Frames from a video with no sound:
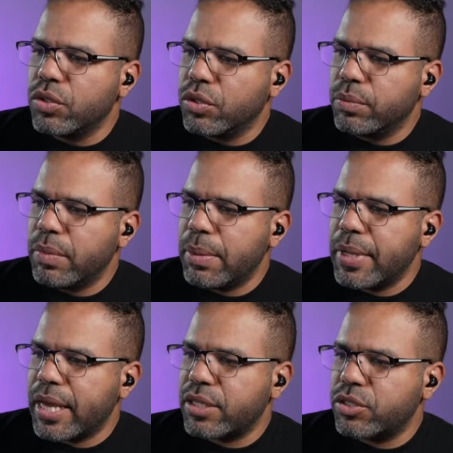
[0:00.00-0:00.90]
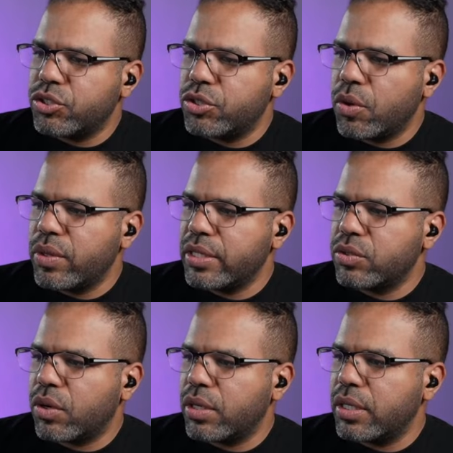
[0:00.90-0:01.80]
Maybe I could show
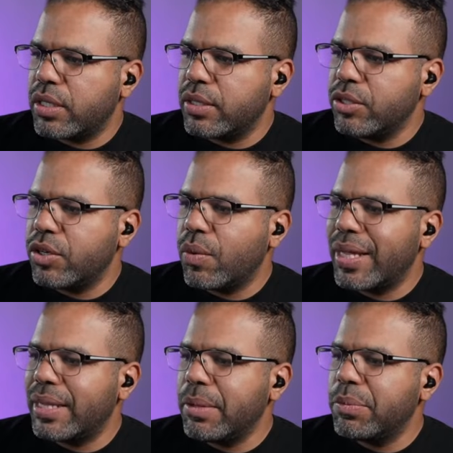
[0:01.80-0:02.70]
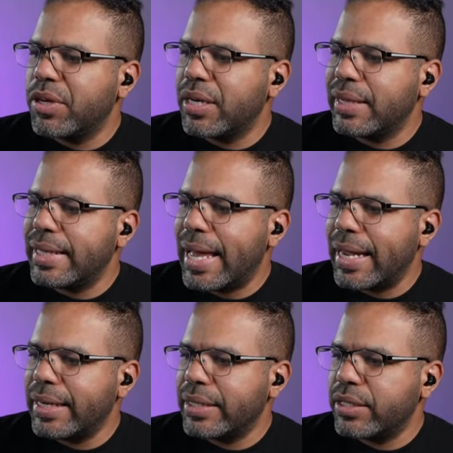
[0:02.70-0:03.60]
this on a, you know what? Let me put a
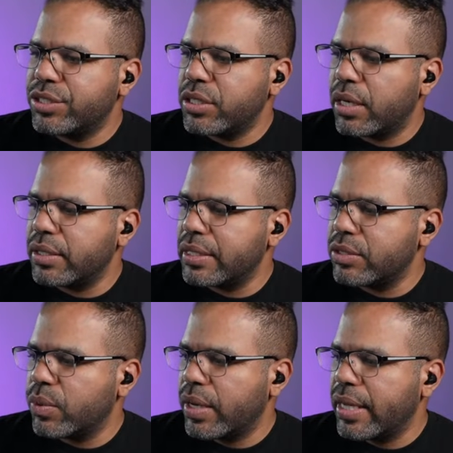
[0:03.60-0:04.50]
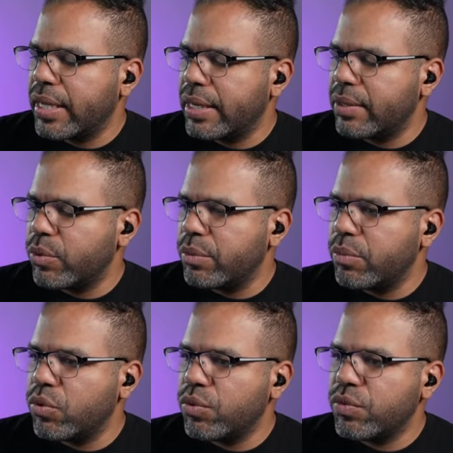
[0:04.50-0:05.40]
line chart. This way it
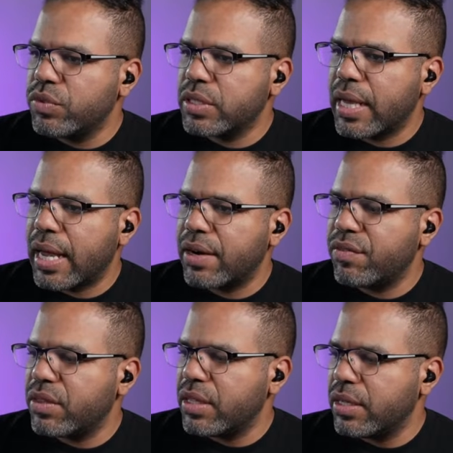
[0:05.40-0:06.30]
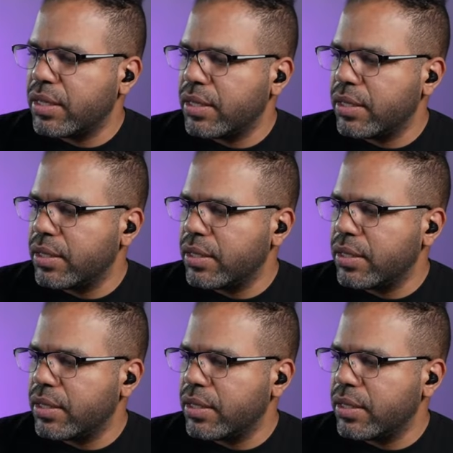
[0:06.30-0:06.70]
removes kind of the